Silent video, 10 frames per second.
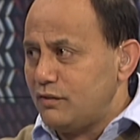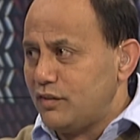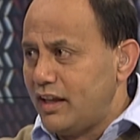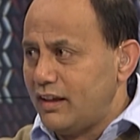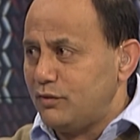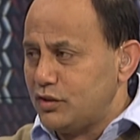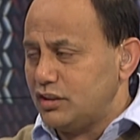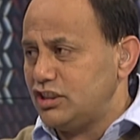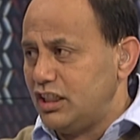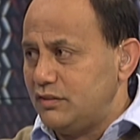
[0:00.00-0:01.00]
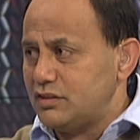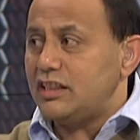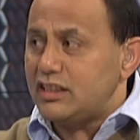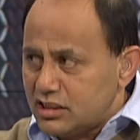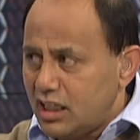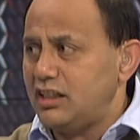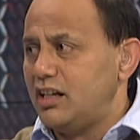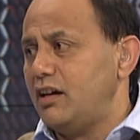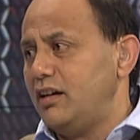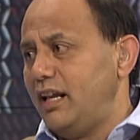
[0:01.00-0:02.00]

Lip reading: flanker for the Chiefs is Te Reo